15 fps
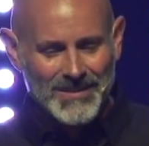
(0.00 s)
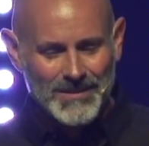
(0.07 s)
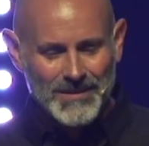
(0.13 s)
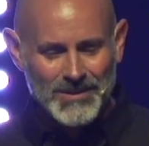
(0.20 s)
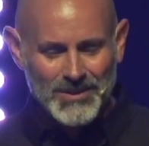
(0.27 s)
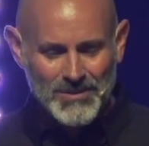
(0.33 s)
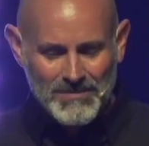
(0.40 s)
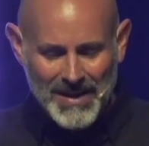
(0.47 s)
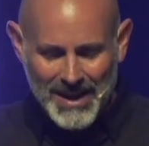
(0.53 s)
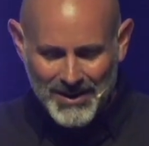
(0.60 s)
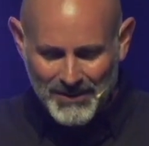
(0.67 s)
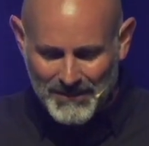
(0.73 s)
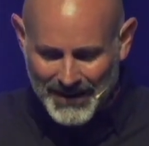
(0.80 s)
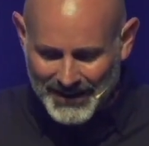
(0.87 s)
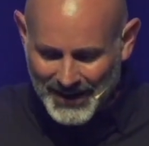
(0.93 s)
You may
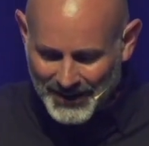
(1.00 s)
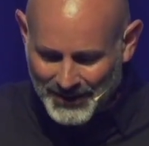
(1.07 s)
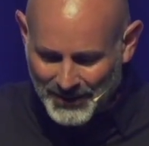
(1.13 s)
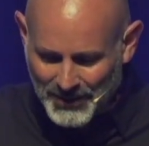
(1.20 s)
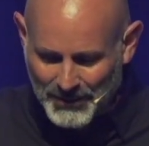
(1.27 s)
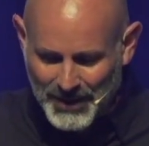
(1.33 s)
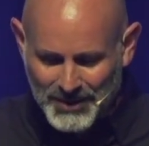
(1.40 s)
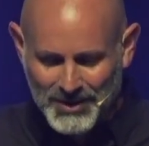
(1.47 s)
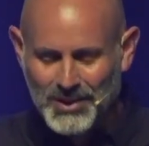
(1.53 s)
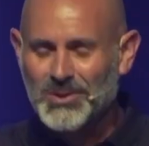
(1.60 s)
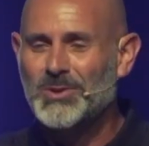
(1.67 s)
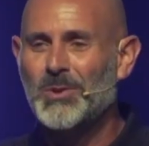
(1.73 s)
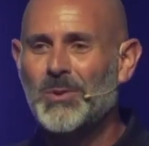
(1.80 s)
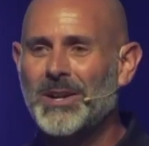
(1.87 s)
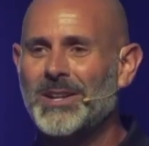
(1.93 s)
or may not know the rest of the
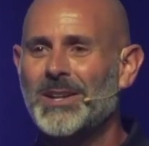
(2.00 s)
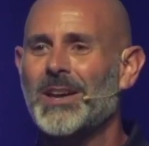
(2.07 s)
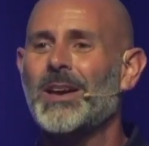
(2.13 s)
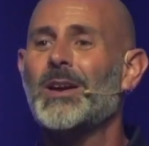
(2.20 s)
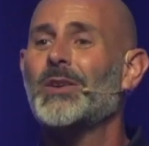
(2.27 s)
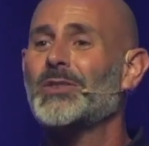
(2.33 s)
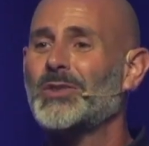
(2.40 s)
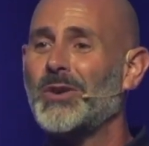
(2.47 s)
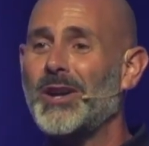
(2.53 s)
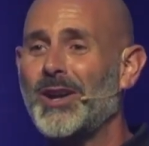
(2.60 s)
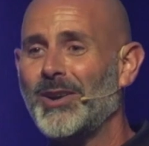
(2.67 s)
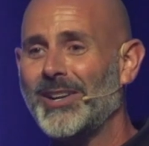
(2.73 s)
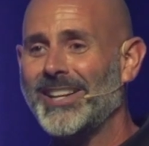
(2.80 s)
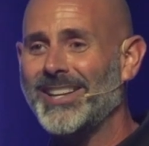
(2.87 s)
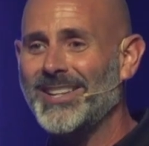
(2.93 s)
story, so
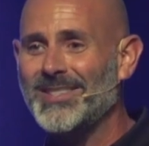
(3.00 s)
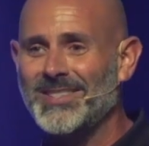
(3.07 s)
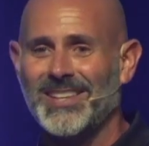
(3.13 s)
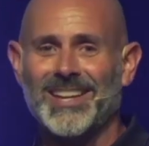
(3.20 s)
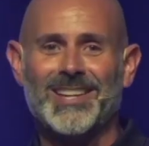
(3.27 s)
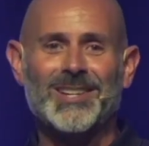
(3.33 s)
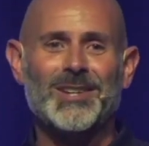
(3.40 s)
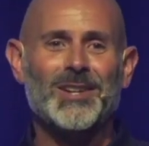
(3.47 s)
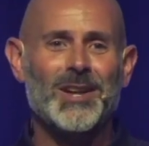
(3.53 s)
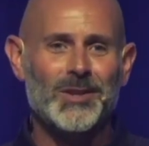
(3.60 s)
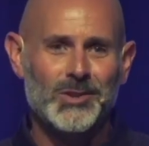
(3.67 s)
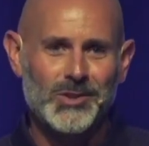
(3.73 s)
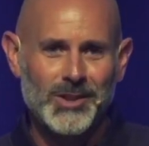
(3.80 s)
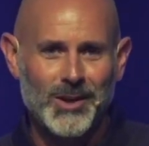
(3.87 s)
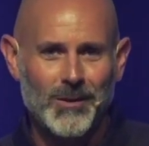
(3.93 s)
here it is in a
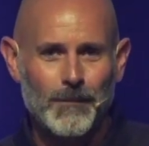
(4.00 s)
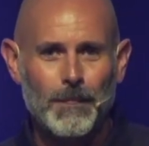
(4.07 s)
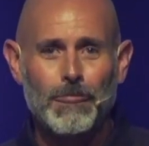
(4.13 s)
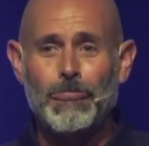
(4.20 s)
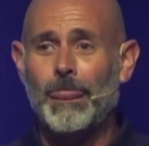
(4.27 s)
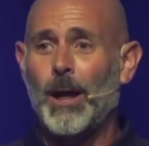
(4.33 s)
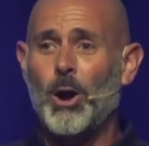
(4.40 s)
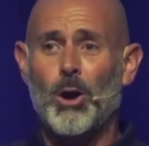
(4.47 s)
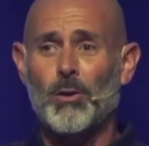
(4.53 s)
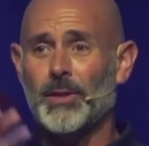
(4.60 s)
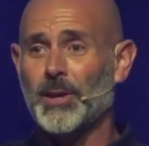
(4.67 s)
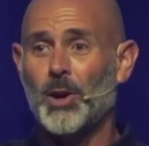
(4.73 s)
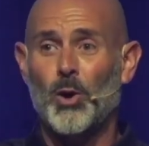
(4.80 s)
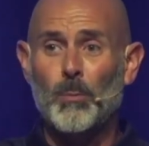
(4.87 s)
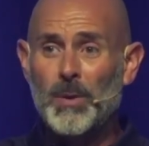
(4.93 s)
nutshell. All
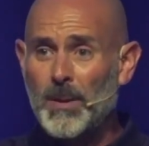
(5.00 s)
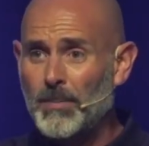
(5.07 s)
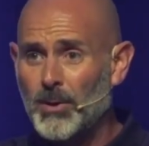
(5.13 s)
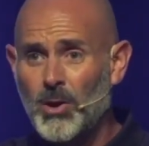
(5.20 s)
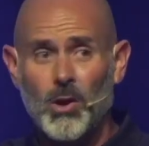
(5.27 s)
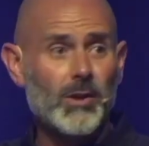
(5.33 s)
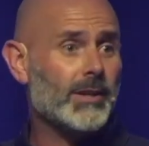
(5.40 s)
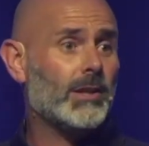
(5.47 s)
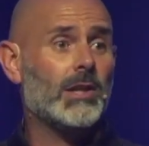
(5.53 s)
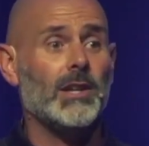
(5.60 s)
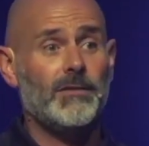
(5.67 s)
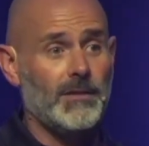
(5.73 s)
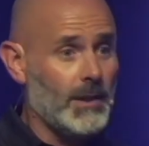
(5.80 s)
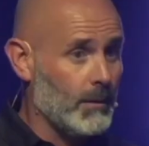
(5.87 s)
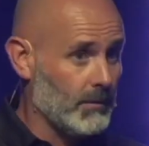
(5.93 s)
the old people call it
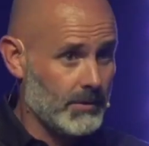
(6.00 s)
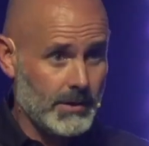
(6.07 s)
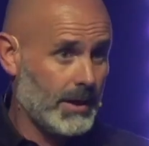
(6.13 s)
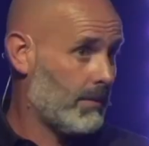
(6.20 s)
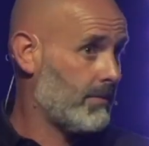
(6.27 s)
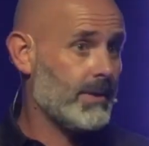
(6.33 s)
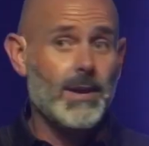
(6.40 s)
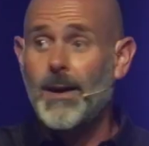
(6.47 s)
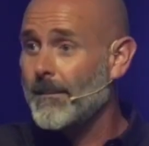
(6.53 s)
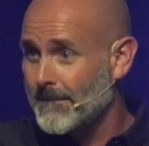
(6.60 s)
cliff notes. Here we go.